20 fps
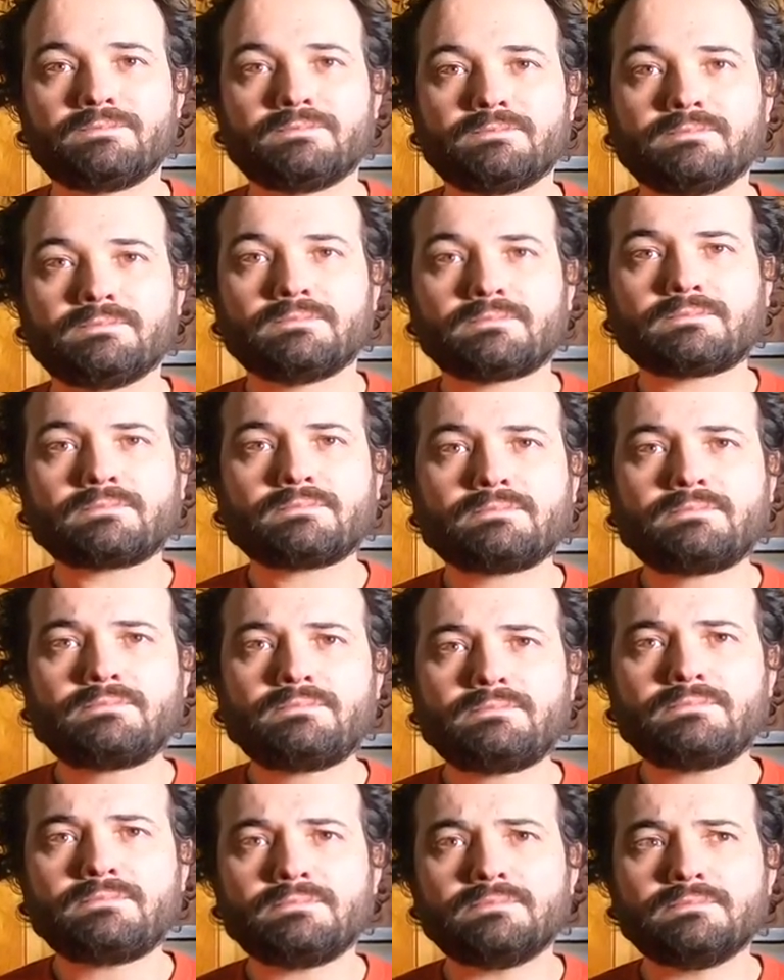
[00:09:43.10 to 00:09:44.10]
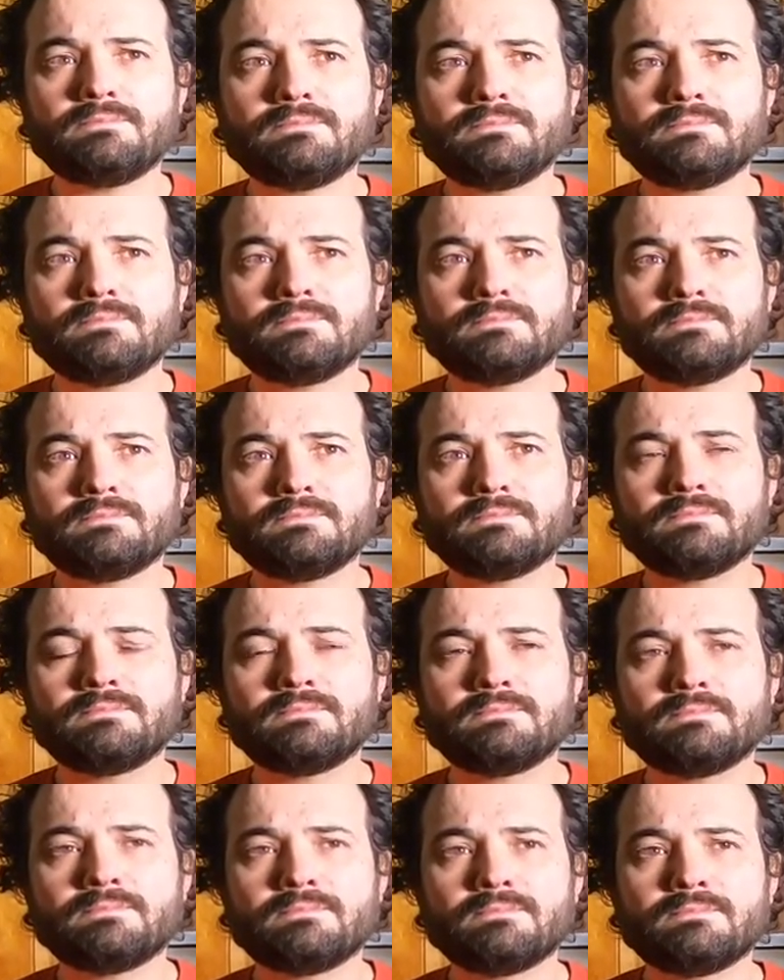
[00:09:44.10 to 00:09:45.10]
And saison is a particularly
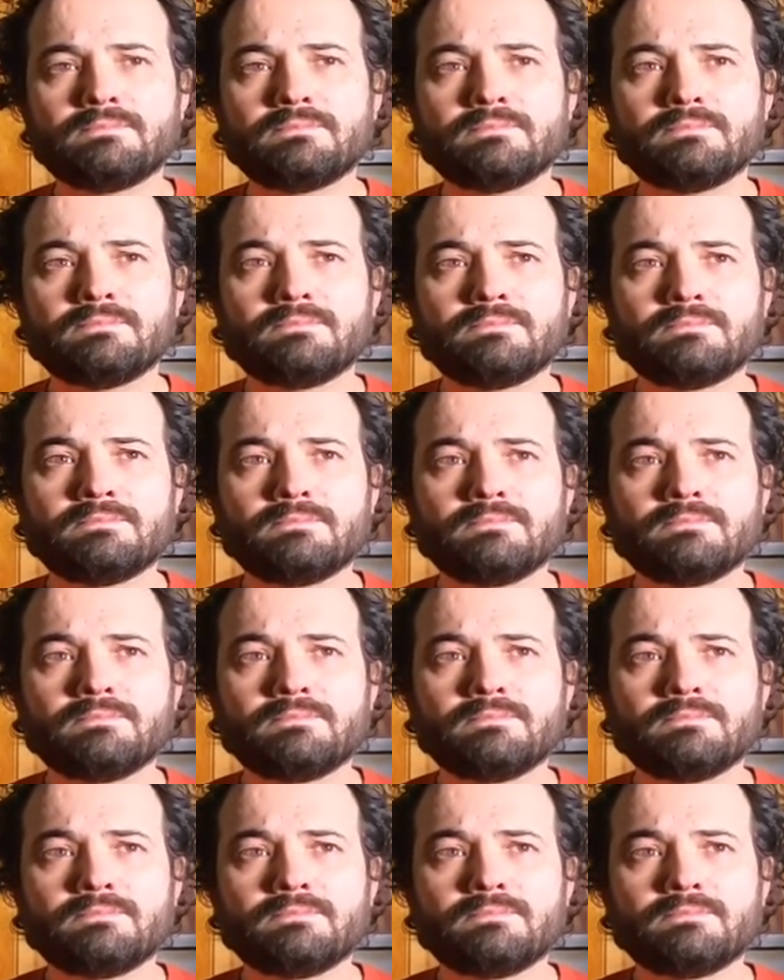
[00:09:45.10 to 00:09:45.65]
uh, Belgian thing.